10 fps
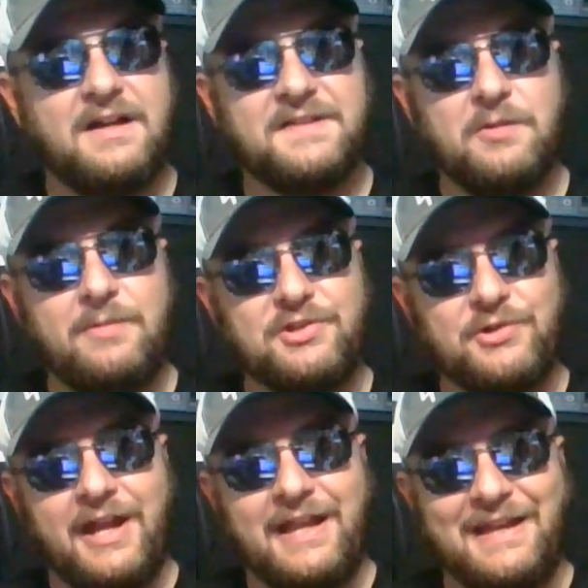he's also been
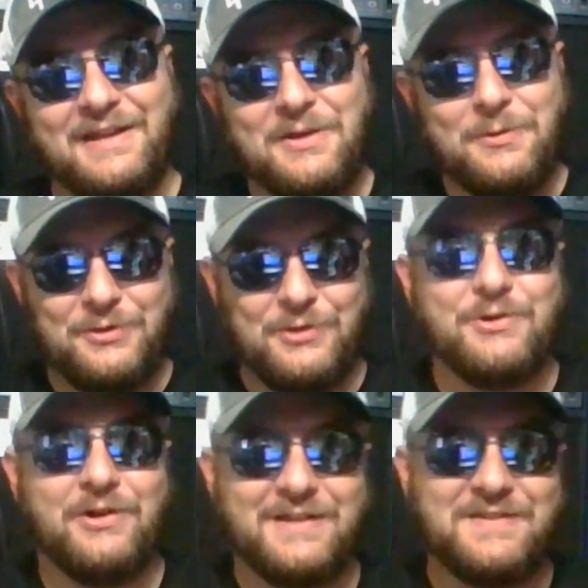training with the
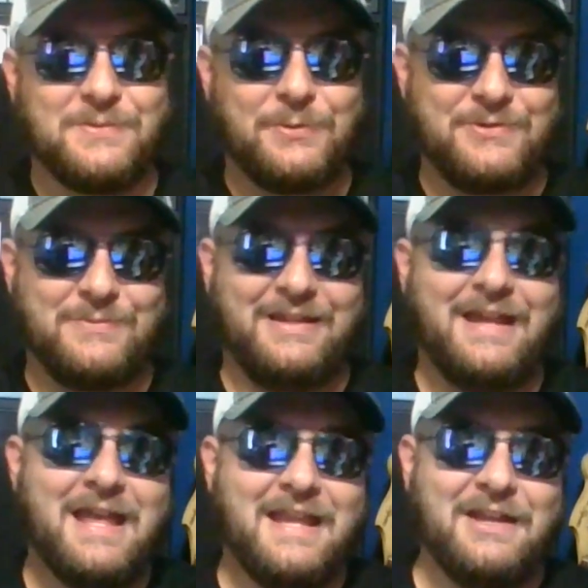drunken swordsman.
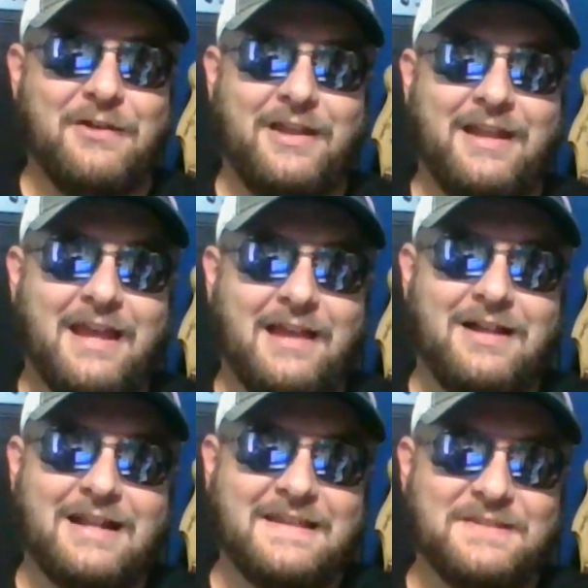You know, and a
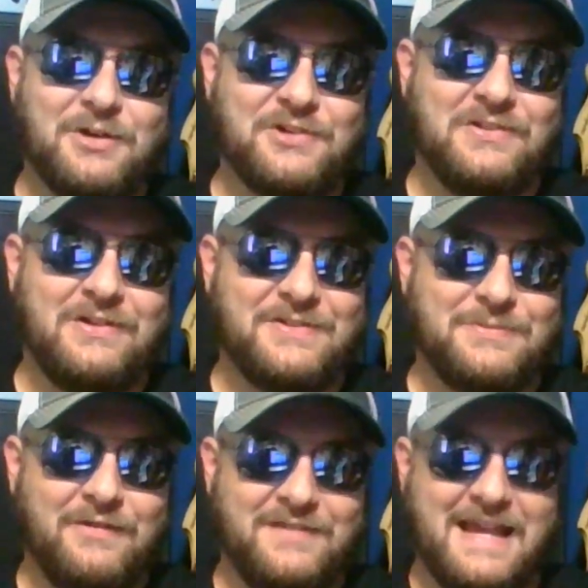lot of these martial
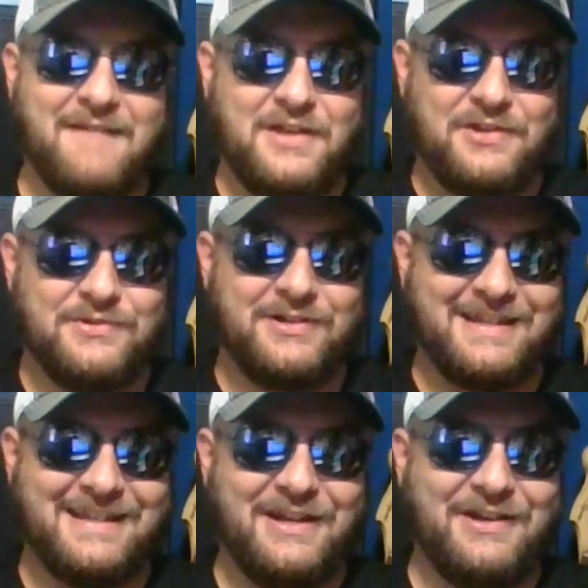arts movies have that
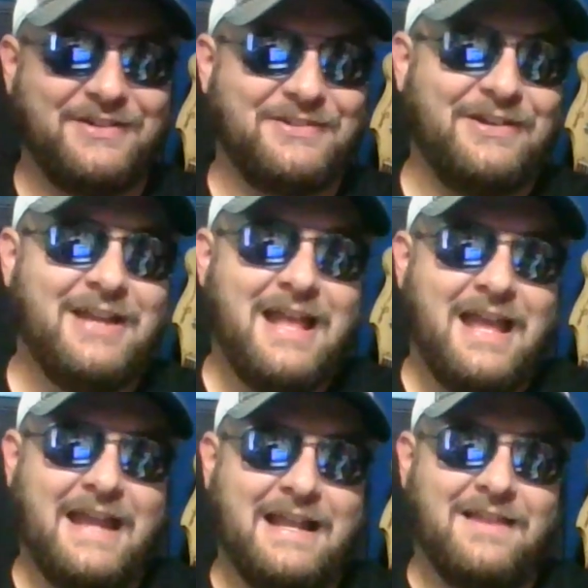drunken character,
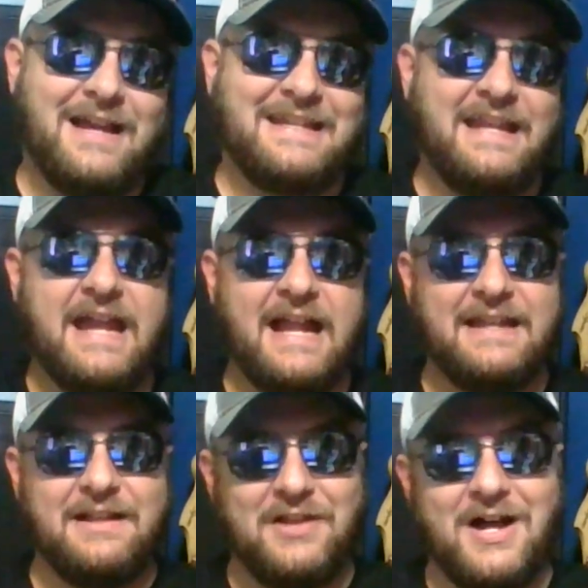and I liked it. He
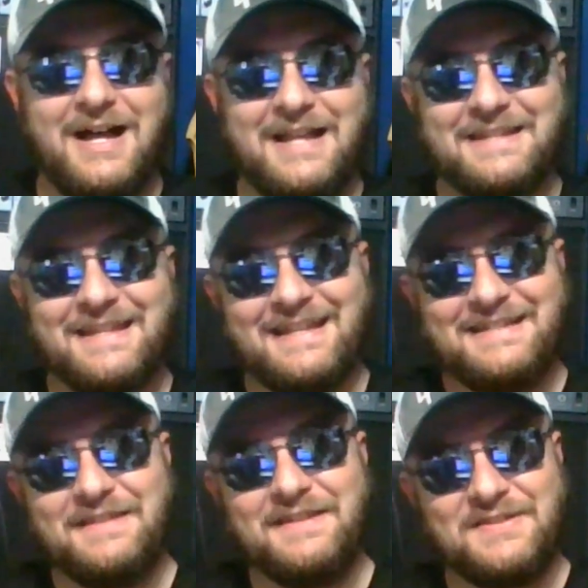added a lot
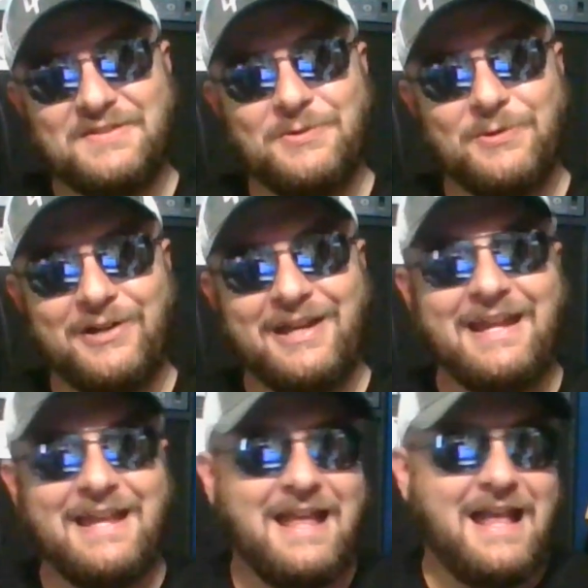to this
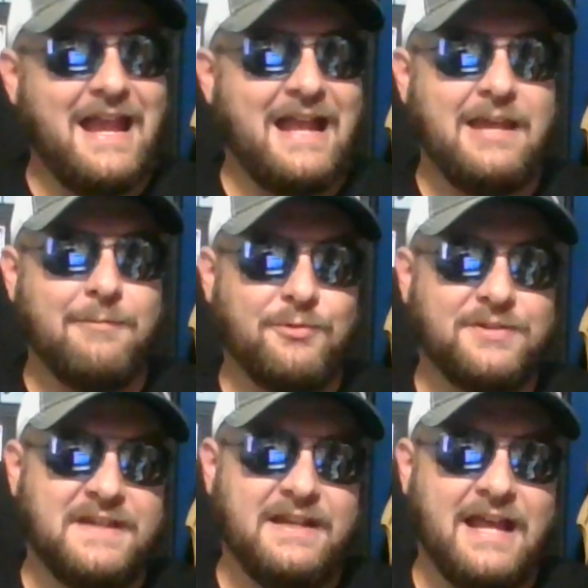story, and him and
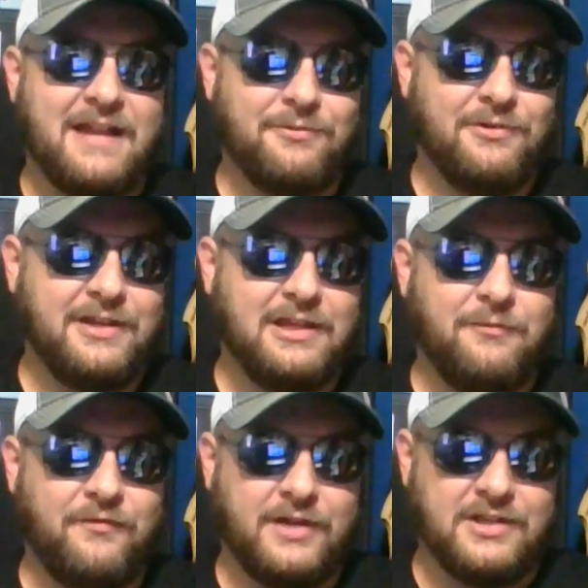Racine had a really
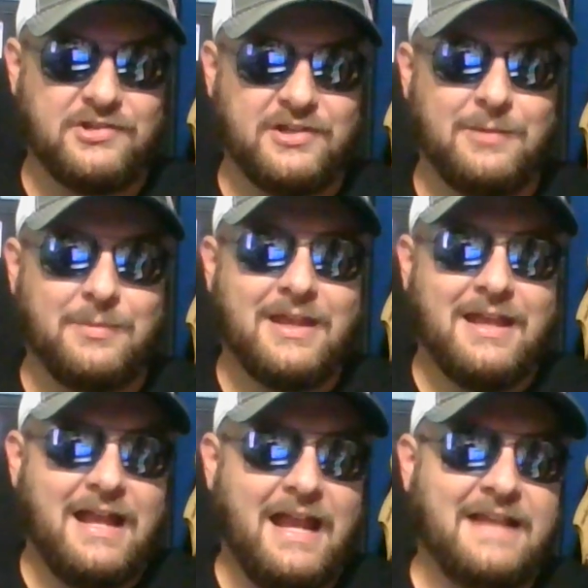good friendship.
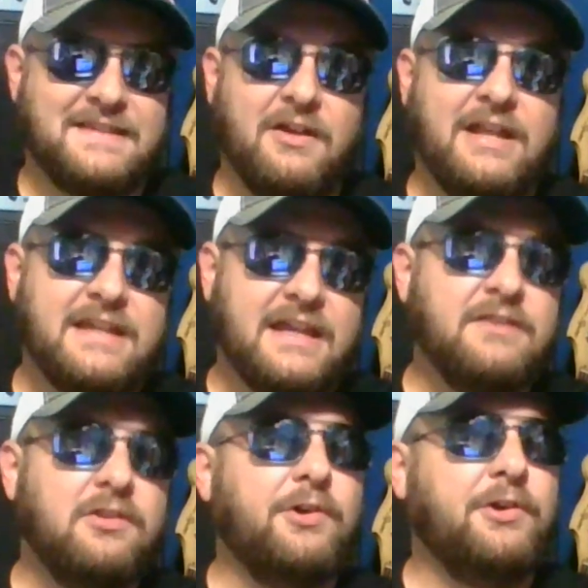And so he
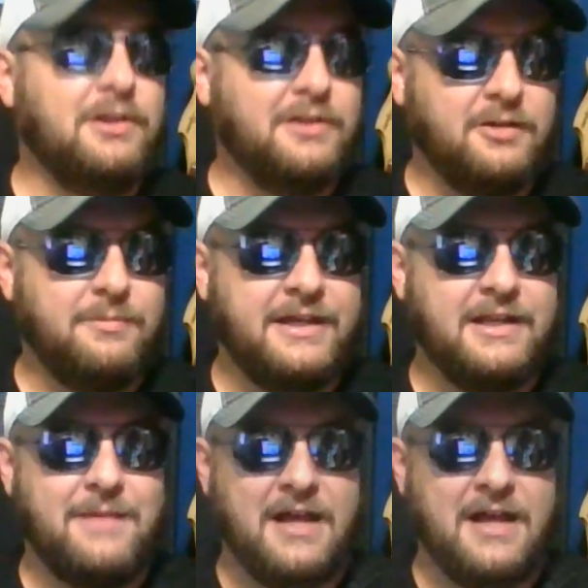did learn a little bit